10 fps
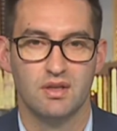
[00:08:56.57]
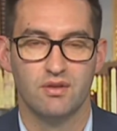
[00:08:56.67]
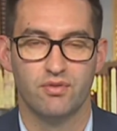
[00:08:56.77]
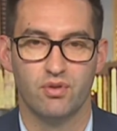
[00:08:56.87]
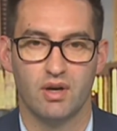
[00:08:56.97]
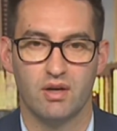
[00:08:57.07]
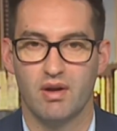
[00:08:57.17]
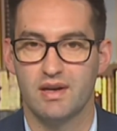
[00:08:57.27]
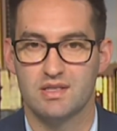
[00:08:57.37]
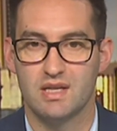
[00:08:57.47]
for a
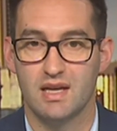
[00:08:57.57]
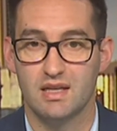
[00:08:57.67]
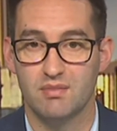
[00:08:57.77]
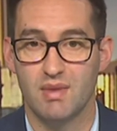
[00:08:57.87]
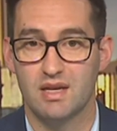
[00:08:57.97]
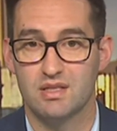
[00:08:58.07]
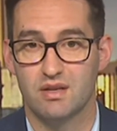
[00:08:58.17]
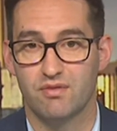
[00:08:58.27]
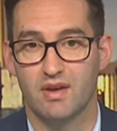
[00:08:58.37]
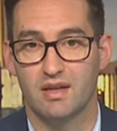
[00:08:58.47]
greater say in the matters
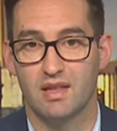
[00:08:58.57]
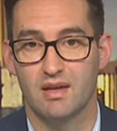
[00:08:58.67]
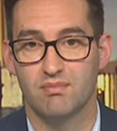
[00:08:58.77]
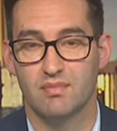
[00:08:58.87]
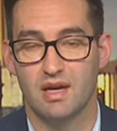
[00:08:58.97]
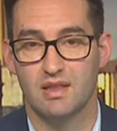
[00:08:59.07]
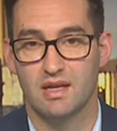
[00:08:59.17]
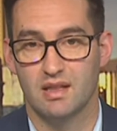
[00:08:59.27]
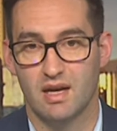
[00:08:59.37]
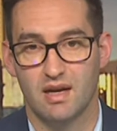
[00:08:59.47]
that affect them and
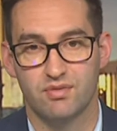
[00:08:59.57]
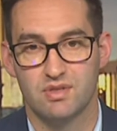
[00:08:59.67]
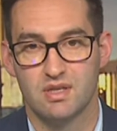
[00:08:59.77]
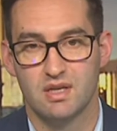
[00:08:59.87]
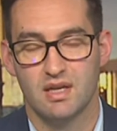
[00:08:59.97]
their lives.